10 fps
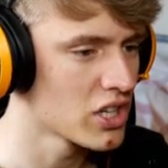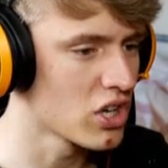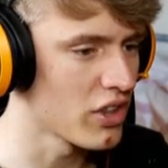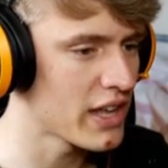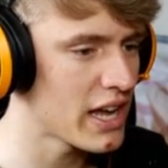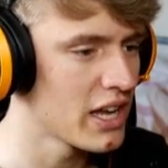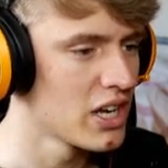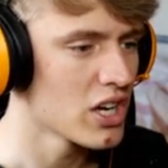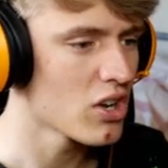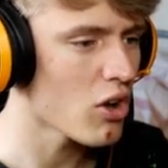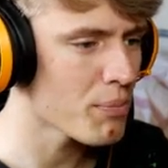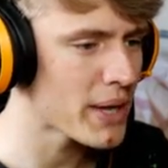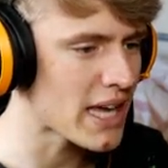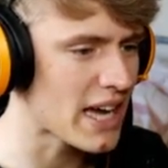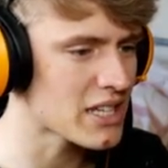Got that. Lock
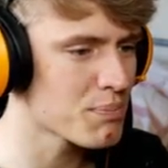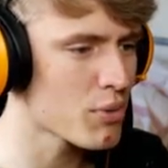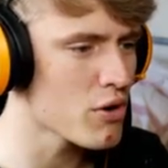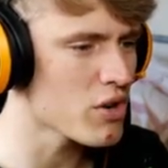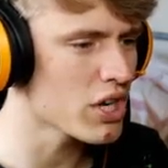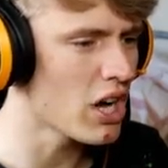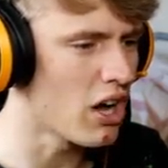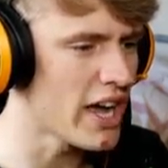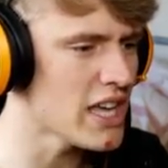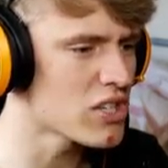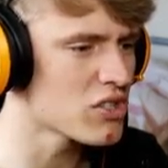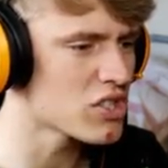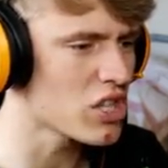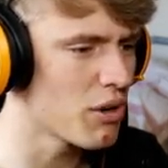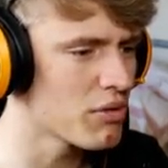pickaxe, broken heart, ancient
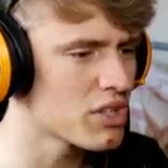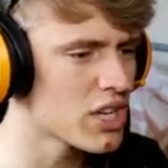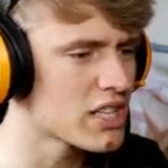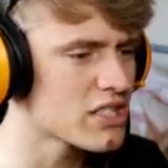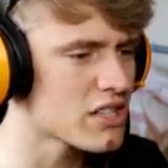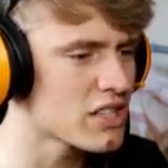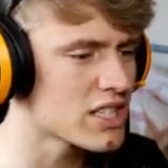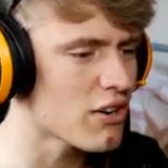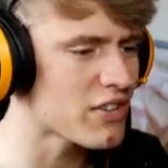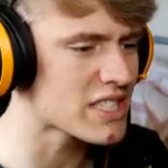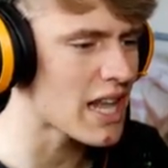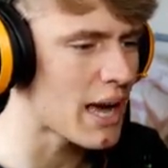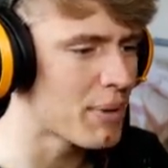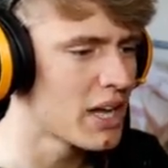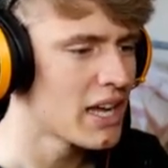stones, silver
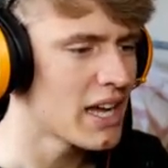slab,